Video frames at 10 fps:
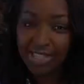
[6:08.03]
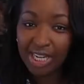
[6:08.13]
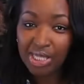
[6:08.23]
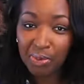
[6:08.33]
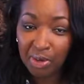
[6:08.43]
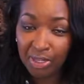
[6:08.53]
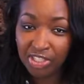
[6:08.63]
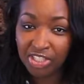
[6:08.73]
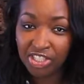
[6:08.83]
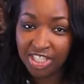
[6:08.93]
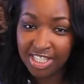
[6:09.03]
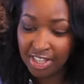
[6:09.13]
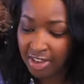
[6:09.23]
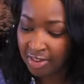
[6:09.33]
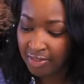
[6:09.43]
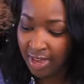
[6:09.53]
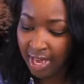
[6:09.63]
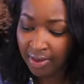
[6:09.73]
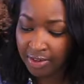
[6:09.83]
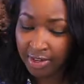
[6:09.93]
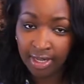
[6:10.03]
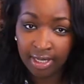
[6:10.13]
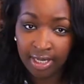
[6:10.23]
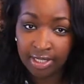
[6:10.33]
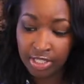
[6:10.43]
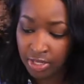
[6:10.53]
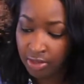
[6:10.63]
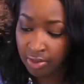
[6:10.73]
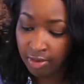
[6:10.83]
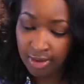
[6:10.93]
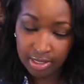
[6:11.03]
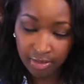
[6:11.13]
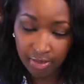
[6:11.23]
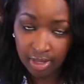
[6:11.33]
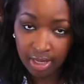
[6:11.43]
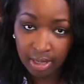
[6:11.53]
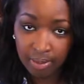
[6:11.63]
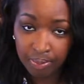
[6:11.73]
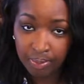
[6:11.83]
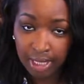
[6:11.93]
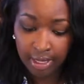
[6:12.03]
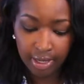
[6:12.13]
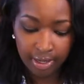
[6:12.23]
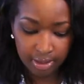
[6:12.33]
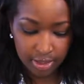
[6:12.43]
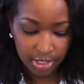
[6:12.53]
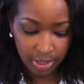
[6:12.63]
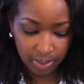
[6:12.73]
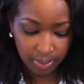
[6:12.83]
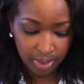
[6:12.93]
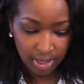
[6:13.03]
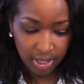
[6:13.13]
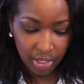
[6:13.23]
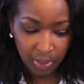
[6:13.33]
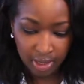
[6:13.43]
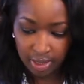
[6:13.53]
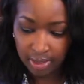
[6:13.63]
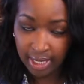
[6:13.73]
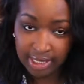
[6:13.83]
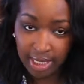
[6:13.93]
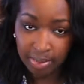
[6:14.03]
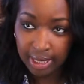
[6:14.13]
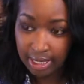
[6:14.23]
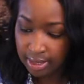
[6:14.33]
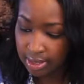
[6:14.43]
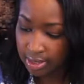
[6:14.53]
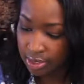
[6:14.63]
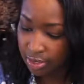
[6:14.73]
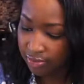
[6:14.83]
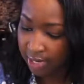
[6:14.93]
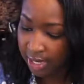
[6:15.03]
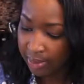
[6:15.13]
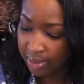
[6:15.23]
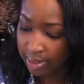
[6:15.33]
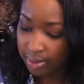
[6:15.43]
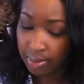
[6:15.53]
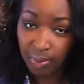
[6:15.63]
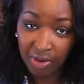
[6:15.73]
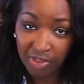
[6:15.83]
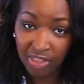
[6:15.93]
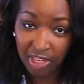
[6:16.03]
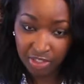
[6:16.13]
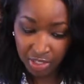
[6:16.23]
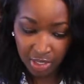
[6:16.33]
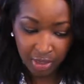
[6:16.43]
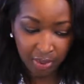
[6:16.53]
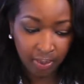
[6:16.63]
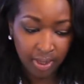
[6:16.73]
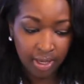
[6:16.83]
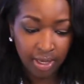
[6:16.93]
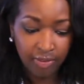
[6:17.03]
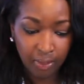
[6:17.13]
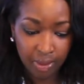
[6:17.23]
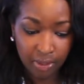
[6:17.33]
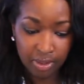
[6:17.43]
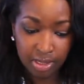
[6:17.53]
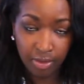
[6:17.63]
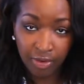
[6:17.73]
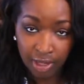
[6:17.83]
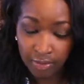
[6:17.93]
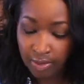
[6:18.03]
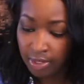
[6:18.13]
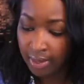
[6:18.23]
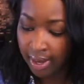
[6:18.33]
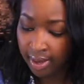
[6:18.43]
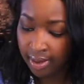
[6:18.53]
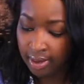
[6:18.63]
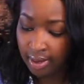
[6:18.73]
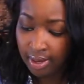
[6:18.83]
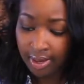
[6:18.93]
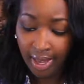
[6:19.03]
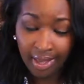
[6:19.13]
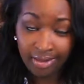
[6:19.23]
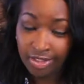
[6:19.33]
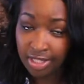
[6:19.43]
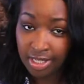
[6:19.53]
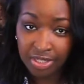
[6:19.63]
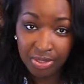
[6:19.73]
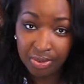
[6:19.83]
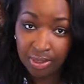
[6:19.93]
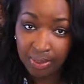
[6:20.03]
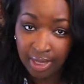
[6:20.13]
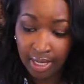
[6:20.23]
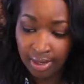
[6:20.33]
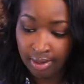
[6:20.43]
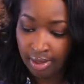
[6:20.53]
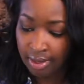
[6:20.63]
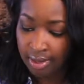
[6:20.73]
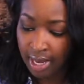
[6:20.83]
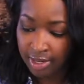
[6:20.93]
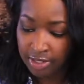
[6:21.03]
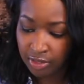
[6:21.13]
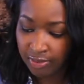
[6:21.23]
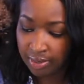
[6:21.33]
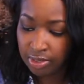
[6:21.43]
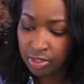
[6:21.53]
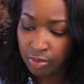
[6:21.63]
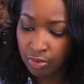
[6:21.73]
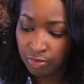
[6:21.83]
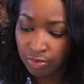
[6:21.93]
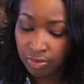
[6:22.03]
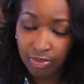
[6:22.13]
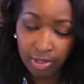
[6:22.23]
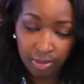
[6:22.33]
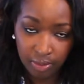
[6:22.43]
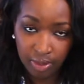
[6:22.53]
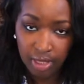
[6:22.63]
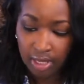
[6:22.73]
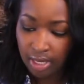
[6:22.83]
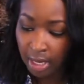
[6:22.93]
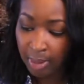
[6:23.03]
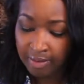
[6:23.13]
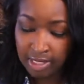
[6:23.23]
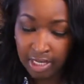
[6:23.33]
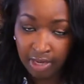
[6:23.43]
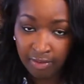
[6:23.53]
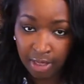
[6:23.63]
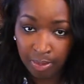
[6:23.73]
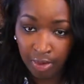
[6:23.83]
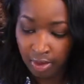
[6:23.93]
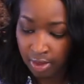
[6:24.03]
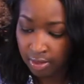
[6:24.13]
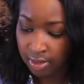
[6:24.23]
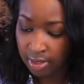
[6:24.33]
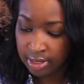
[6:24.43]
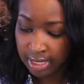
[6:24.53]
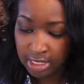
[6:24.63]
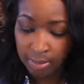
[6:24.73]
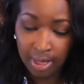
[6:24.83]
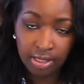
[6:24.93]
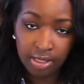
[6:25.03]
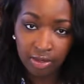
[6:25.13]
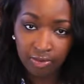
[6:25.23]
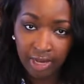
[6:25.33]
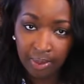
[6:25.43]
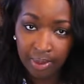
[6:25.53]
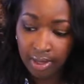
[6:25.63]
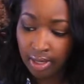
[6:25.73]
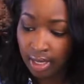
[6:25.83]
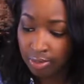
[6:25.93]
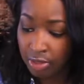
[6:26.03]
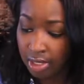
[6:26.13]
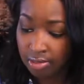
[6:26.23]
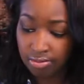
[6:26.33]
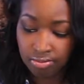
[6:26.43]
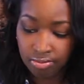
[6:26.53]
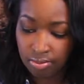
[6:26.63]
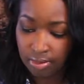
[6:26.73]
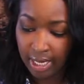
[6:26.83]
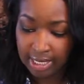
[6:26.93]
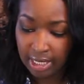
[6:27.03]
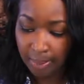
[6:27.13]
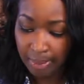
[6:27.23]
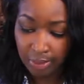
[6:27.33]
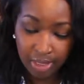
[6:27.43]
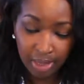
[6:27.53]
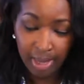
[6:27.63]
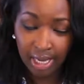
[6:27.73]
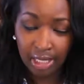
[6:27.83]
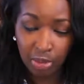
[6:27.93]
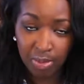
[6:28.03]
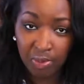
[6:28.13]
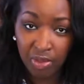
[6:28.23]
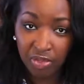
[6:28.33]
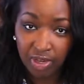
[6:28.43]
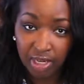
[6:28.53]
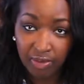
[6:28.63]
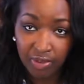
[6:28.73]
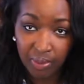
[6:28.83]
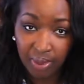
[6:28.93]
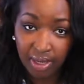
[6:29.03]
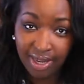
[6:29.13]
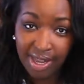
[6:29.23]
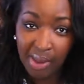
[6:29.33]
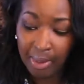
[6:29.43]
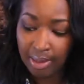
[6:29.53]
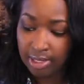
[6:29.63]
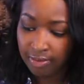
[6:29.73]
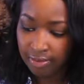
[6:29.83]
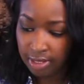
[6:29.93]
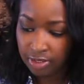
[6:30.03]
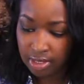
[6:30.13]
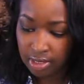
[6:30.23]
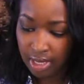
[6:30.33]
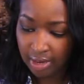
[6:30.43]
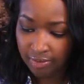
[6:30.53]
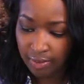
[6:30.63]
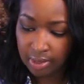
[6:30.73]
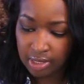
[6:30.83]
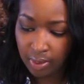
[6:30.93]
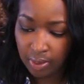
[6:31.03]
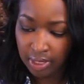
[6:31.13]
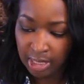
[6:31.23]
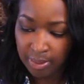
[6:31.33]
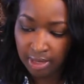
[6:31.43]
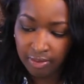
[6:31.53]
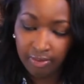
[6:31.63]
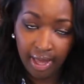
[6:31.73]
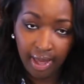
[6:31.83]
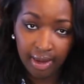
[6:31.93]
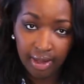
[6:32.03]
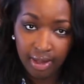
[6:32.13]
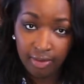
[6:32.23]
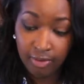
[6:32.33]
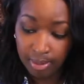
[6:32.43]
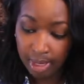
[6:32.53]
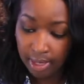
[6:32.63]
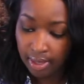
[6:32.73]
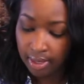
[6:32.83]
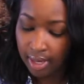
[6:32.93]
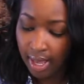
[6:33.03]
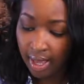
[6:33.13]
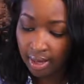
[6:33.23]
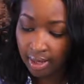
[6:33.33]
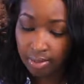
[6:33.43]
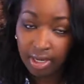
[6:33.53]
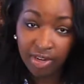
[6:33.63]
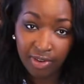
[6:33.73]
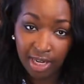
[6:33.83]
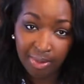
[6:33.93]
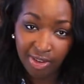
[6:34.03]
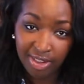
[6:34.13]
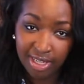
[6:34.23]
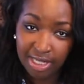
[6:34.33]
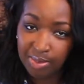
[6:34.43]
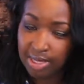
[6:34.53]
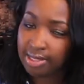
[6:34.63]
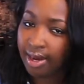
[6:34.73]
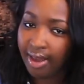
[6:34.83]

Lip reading: So that's pretty much the gist of how you're going to continue the rest of the letter. So you want to, like I said, place your flower wherever you think it should go. You want to use some greenery, you can, and just continue gluing and knock yourself out until you've filled, obviously covered up all the dead space in your flower. You can, like I said, build it and make it a little bit more 3D if you want, but I'm definitely just kind of focusing on keeping it flat for mine and covering up all the dead space that I